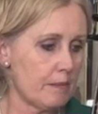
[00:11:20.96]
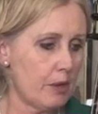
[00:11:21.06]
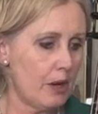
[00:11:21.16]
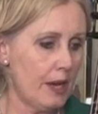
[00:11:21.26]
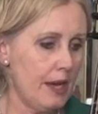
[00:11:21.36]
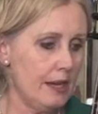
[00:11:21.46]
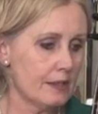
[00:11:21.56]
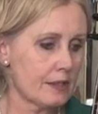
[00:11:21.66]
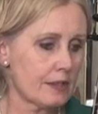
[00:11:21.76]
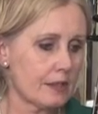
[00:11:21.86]
bar
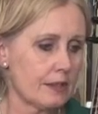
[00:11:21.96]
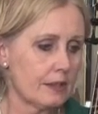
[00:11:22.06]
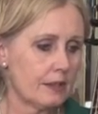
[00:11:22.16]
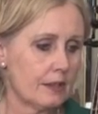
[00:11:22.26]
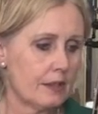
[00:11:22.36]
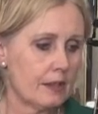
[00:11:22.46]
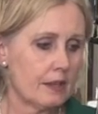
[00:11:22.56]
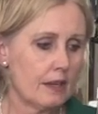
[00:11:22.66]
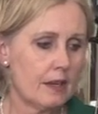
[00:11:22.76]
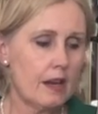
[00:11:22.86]
8,
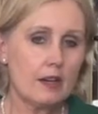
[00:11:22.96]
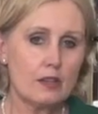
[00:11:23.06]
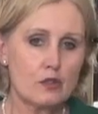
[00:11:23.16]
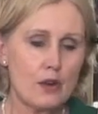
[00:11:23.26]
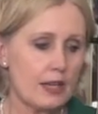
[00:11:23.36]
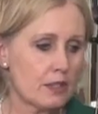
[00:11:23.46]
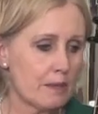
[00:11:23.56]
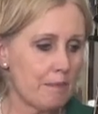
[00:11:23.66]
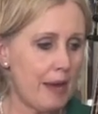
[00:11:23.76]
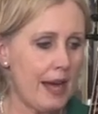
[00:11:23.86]
a contraction
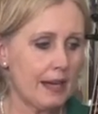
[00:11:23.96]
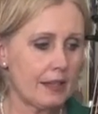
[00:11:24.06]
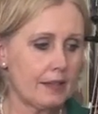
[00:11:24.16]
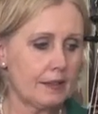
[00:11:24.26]
back.